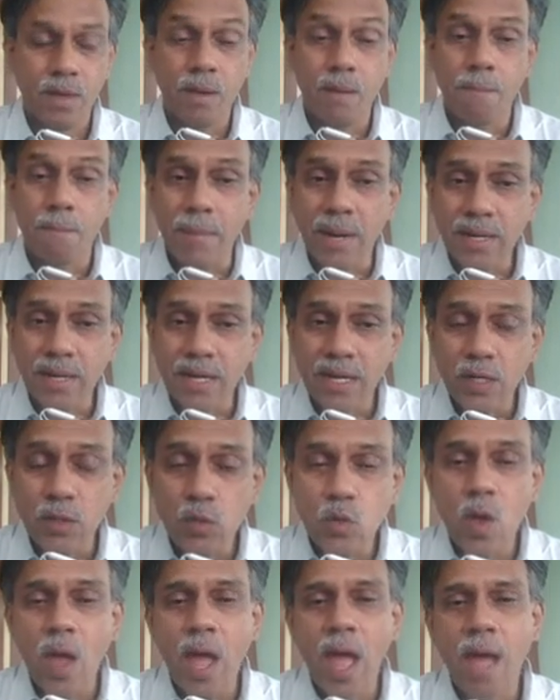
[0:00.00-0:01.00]
But it
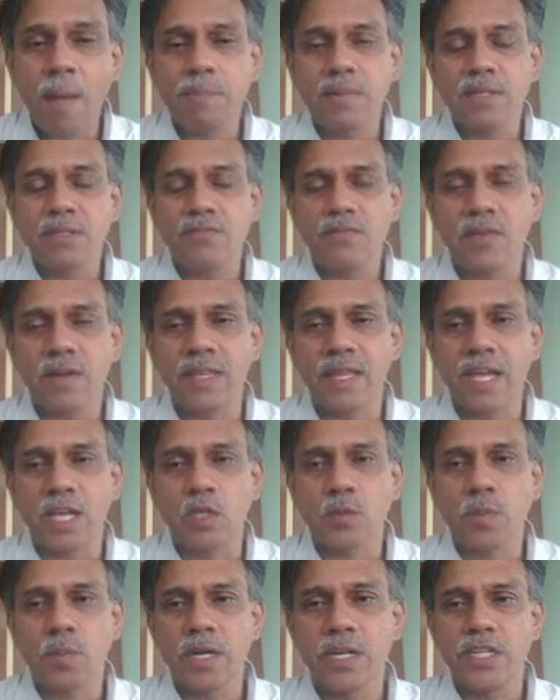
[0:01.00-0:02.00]
so happens for the
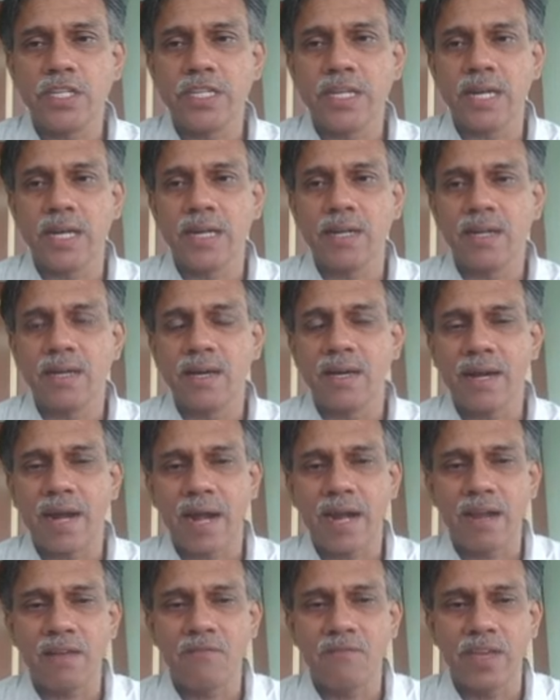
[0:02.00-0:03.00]
exponential
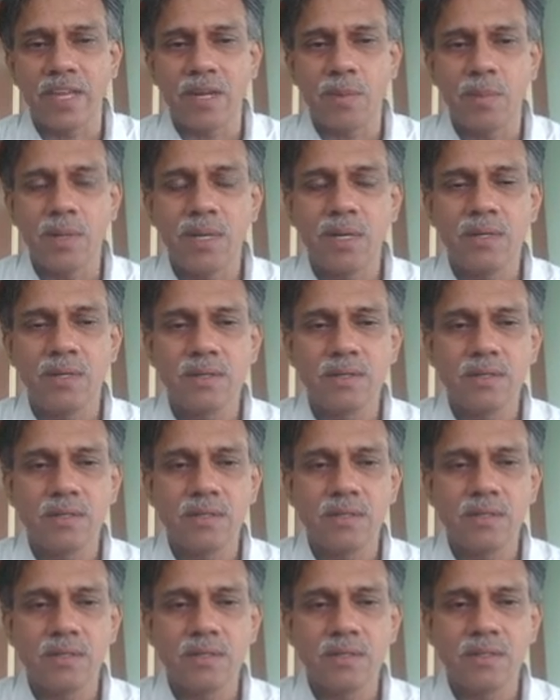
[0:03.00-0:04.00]
random variable,
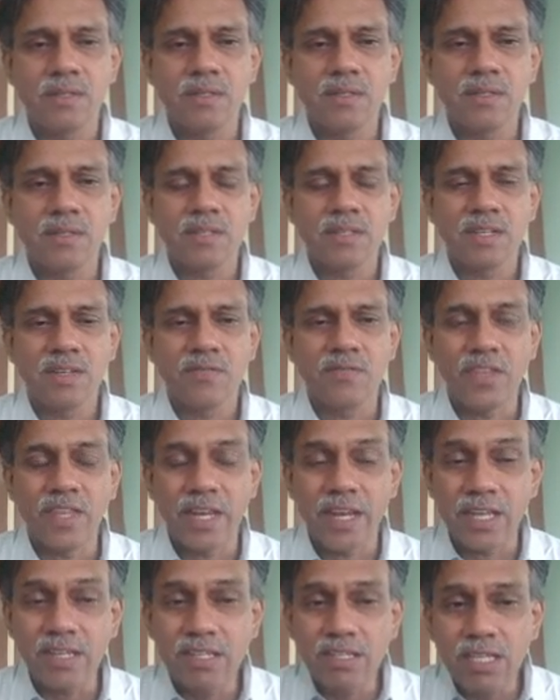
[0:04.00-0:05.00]
the
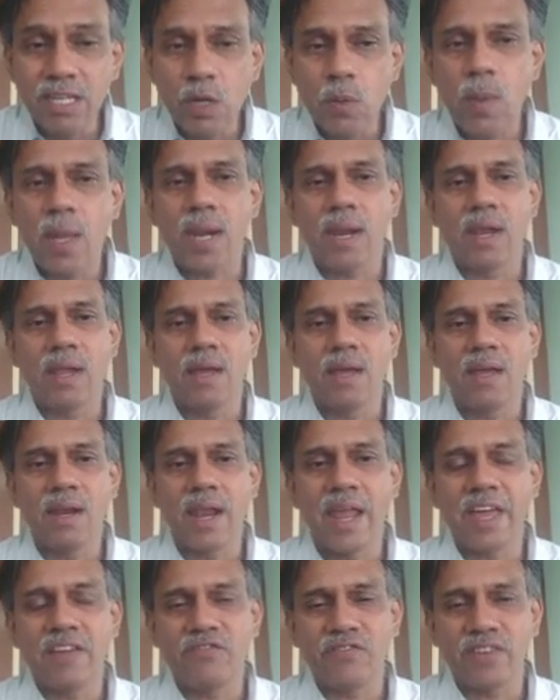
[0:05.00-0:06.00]
residual
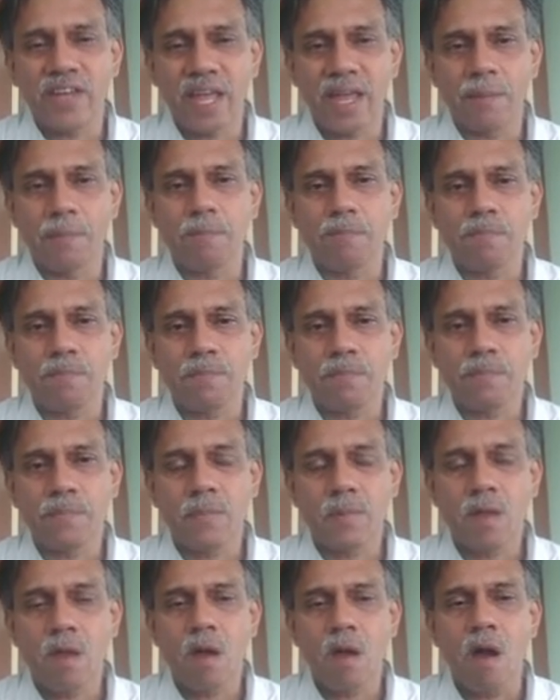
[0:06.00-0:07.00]
lifetime
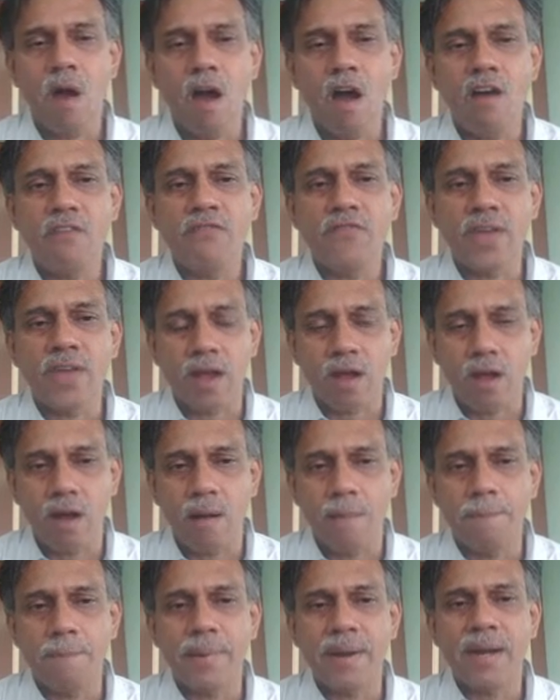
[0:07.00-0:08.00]
of a
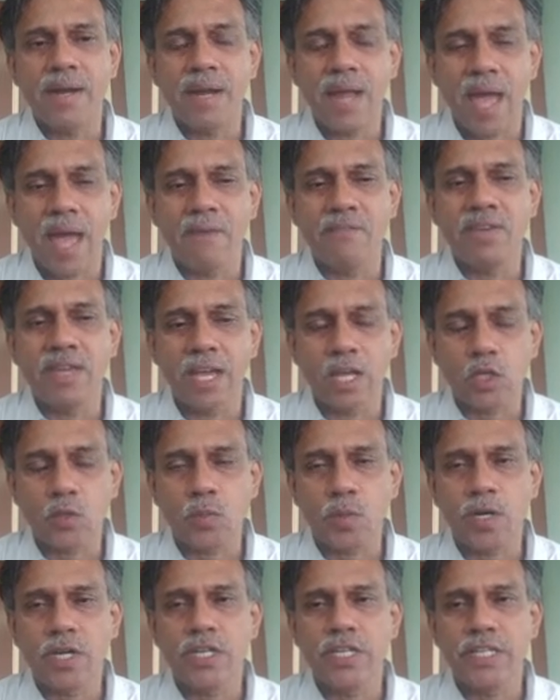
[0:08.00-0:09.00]
component having
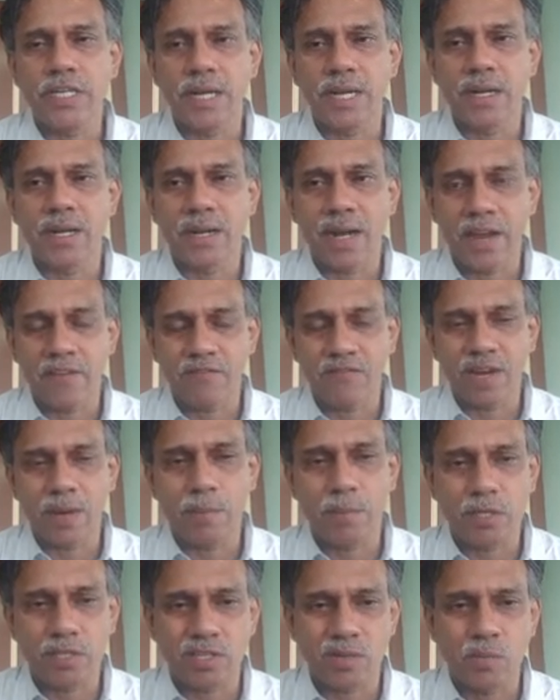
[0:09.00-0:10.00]
exponential
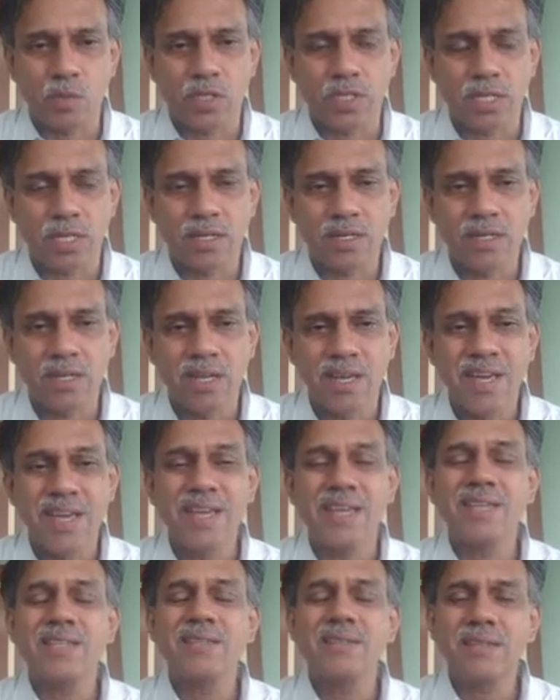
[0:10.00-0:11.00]
lifetime distribution
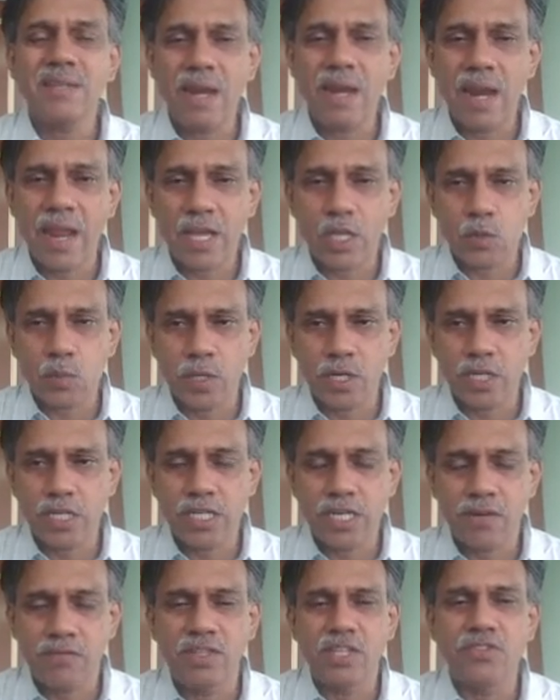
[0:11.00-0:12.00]
is still
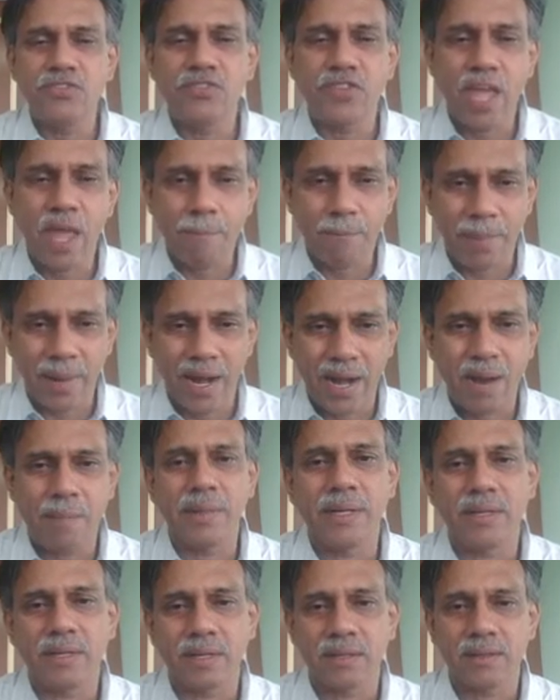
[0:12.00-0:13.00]
exponential with the same
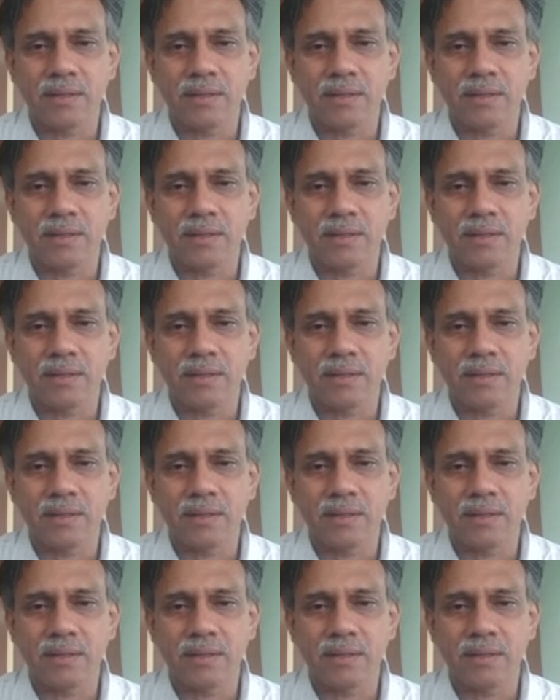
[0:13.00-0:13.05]
parameter.